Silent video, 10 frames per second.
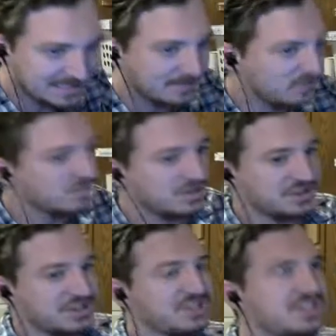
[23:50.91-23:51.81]
You will
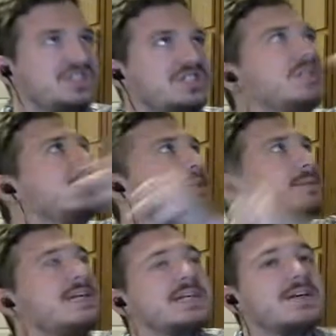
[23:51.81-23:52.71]
surely
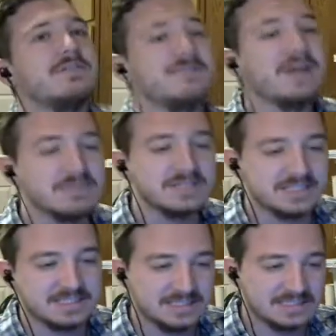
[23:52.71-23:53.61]
be confounded.
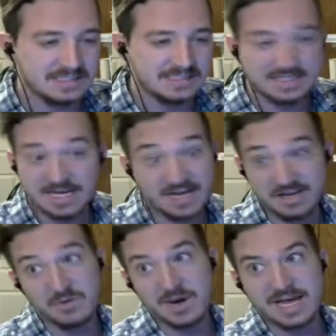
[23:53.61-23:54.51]
I
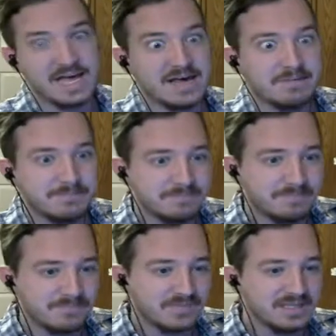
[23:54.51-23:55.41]
know I
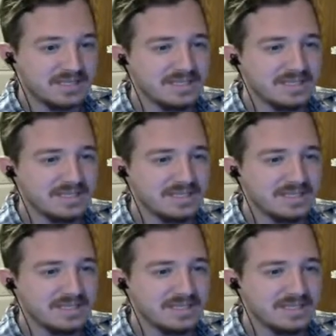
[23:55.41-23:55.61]
am.